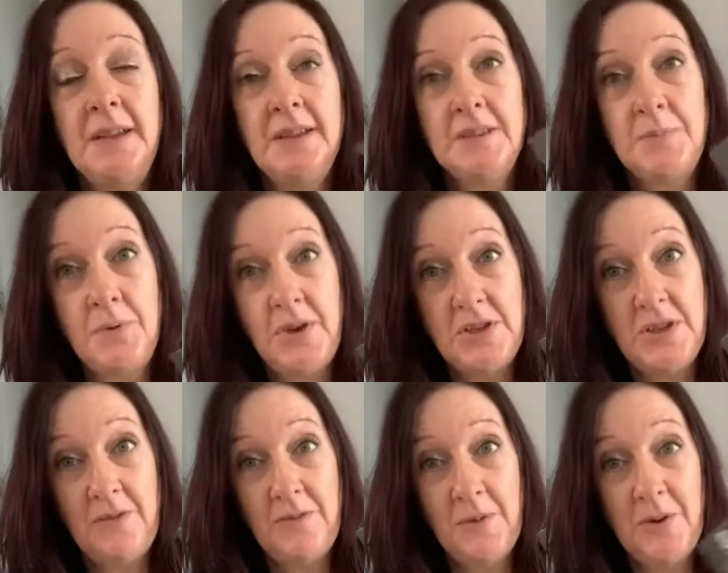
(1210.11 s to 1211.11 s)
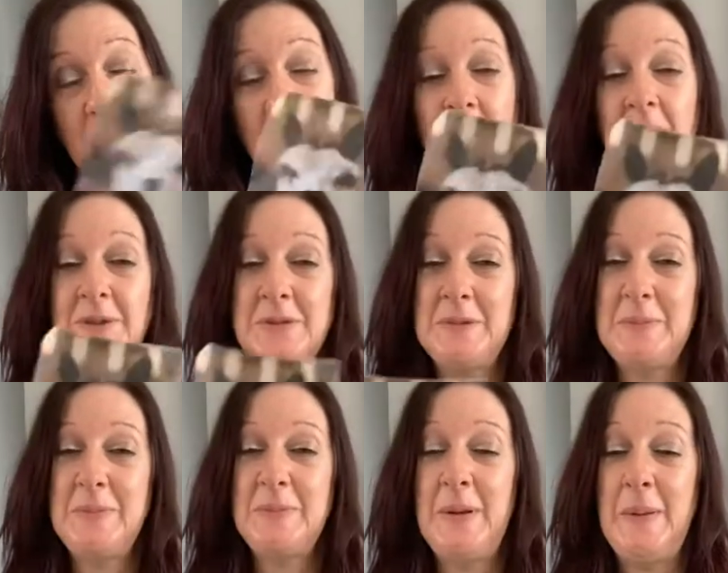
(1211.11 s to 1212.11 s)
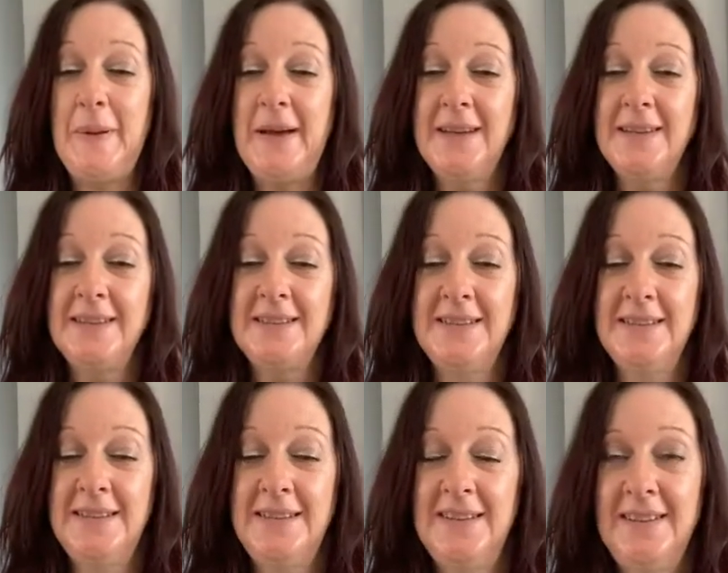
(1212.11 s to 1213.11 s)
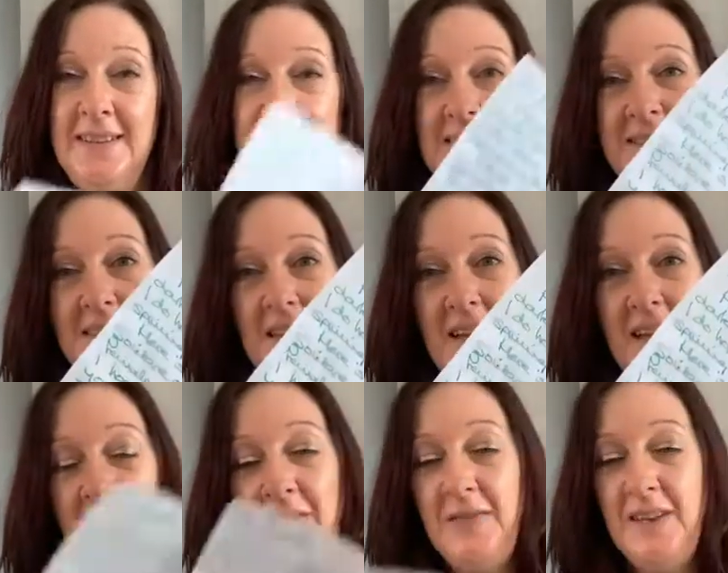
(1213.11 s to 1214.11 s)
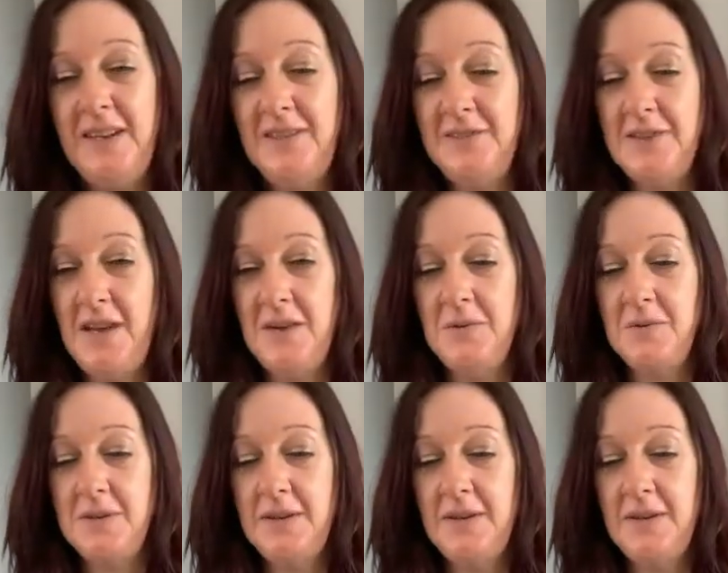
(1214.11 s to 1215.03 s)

It's Bridget from Cotswold Alpacas. So there, lovely little note.